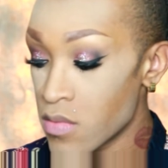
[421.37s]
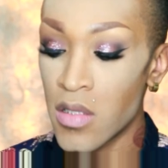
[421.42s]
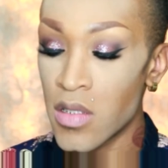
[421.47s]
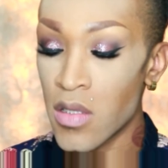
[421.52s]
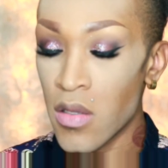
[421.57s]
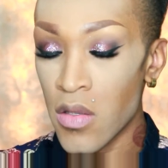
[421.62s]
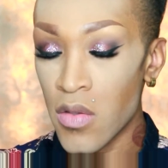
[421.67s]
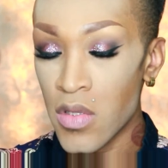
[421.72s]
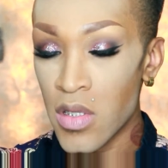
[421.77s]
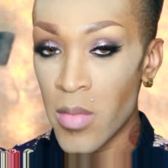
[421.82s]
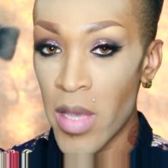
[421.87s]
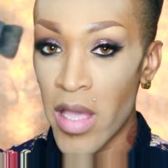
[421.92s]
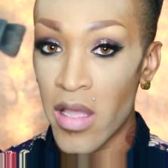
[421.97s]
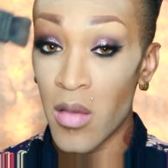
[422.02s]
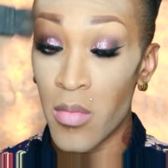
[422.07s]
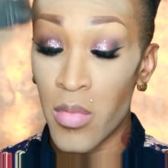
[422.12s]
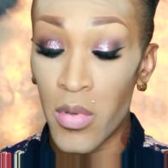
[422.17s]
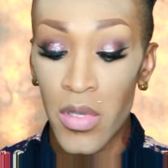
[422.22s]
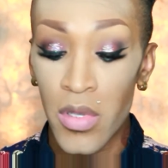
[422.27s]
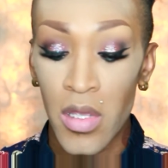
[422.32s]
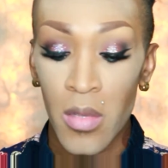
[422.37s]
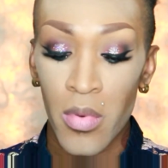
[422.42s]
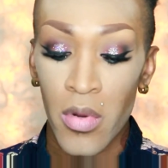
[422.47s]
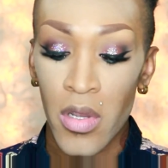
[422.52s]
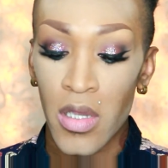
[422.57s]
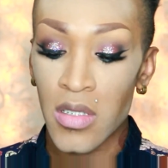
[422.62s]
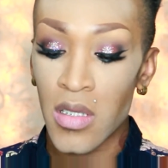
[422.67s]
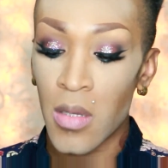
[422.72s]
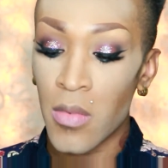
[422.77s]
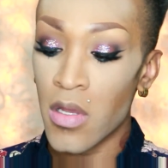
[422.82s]
So using my kabuki
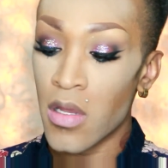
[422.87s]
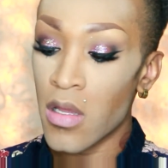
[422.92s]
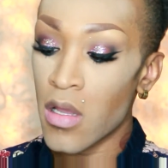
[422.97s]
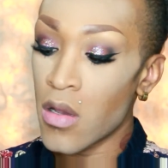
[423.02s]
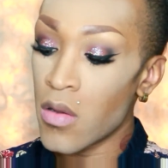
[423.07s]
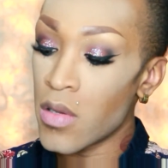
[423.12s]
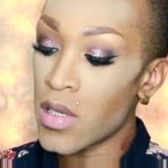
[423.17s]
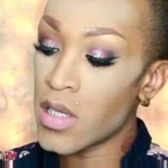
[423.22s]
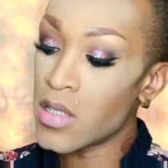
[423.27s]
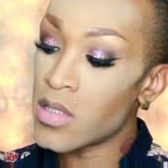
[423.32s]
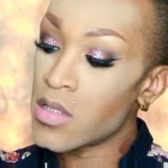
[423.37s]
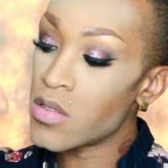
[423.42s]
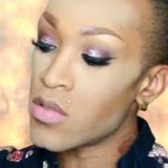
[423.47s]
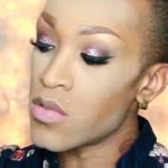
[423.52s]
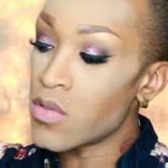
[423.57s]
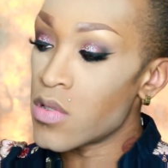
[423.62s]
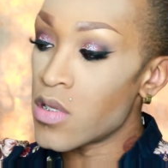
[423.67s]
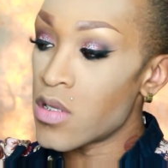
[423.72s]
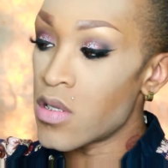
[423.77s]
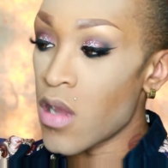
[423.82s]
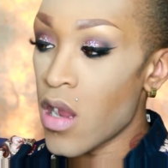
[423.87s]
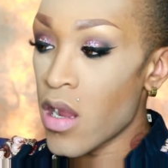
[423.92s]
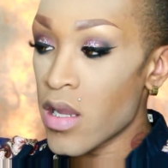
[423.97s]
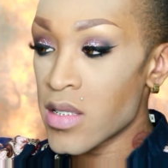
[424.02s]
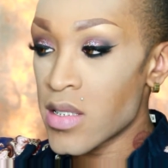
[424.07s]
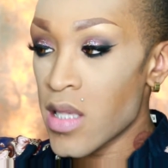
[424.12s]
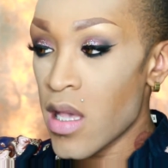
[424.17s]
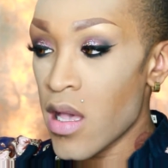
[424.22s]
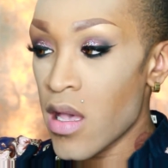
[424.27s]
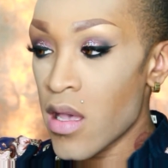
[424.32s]
brush, I'm going to go into the
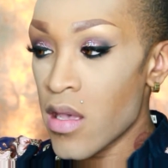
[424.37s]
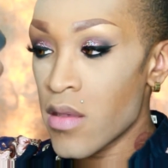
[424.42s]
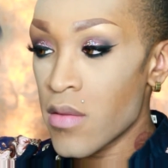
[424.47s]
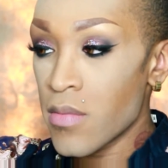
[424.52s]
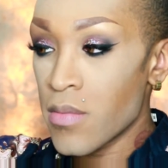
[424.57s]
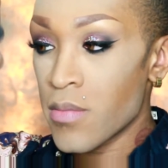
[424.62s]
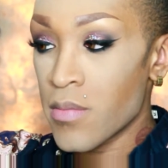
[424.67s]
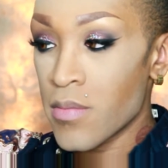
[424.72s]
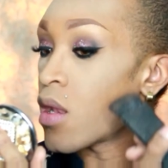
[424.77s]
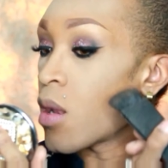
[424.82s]
dark side,